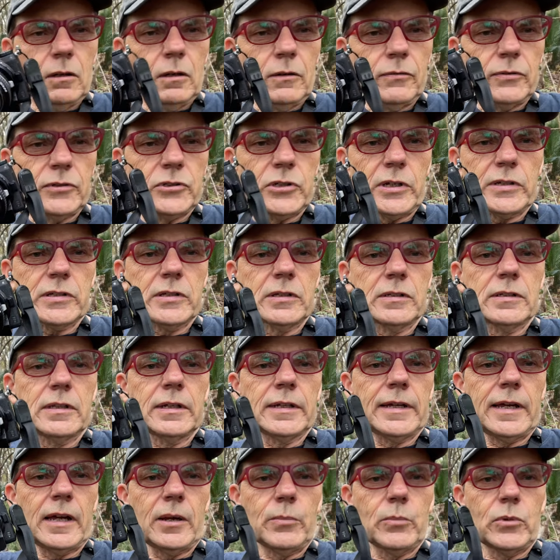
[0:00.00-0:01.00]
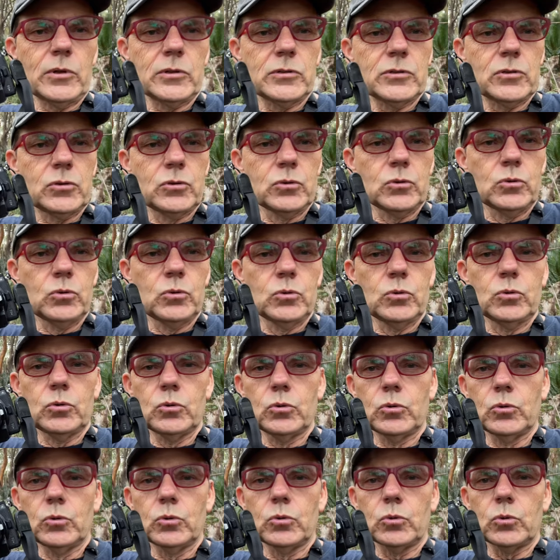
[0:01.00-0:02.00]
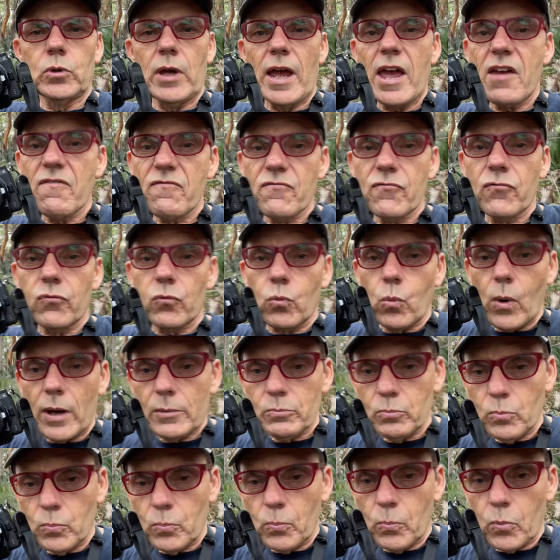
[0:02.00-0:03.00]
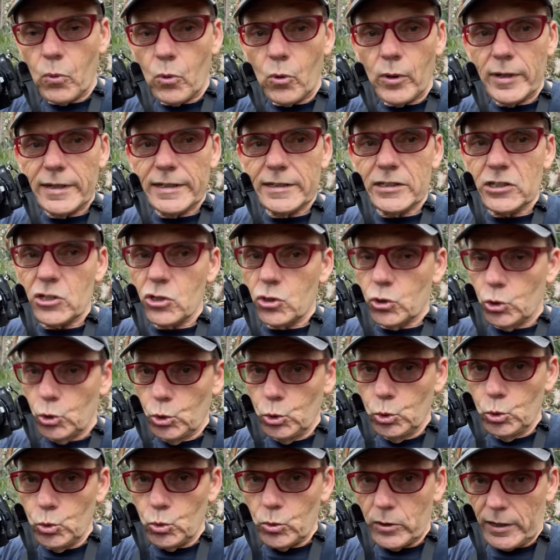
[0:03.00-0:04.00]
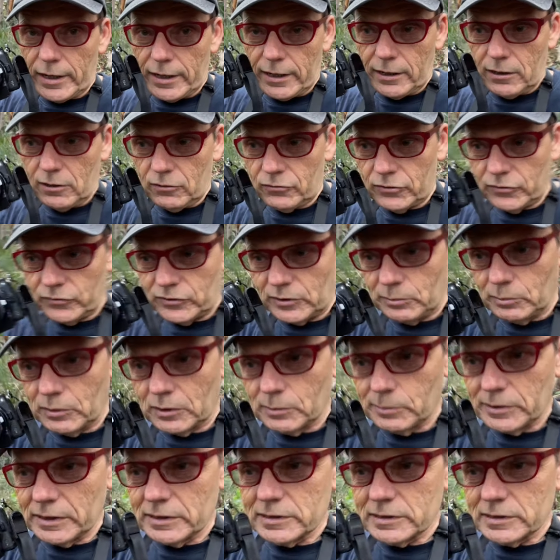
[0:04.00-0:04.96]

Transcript: I've adjusted the camera to f1.2 now, 50mm